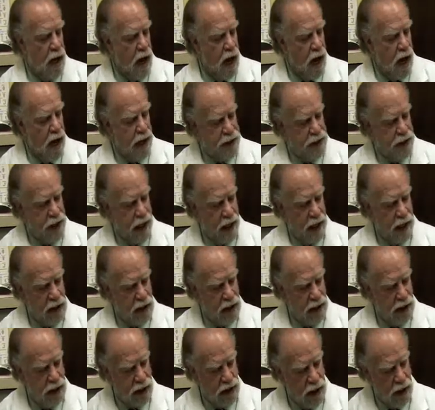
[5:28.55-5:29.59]

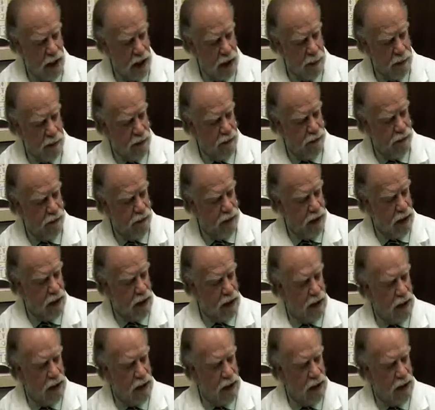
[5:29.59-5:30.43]
hygienically keep your feet